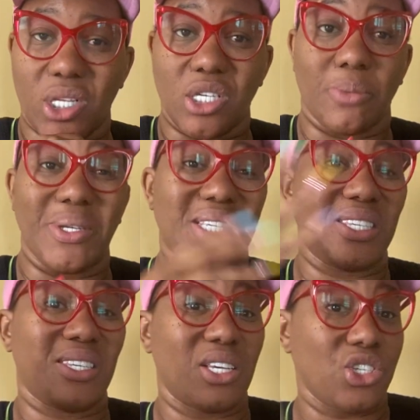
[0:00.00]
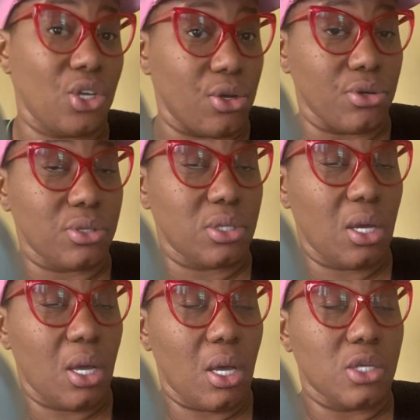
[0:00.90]
It took me six years,
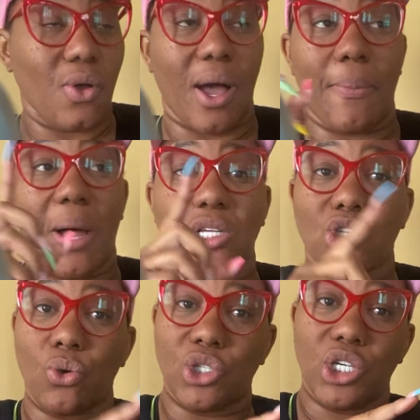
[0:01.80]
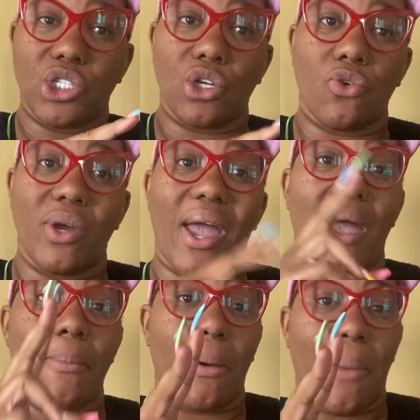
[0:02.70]
so I got my associate's degree
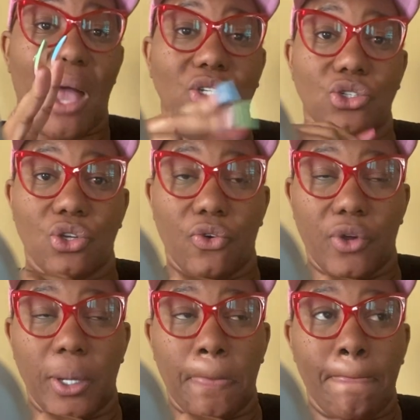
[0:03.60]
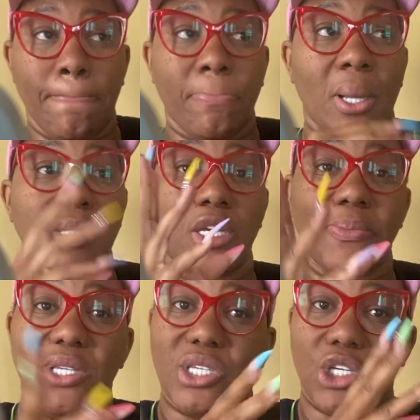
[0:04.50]
and my bachelor's degree. It took
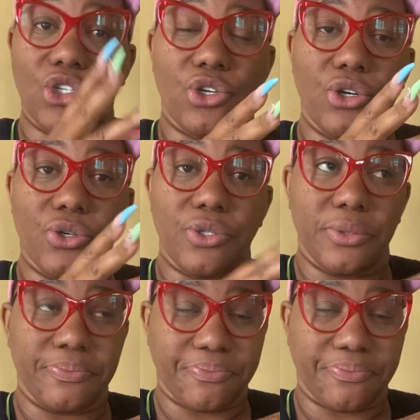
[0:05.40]
me six years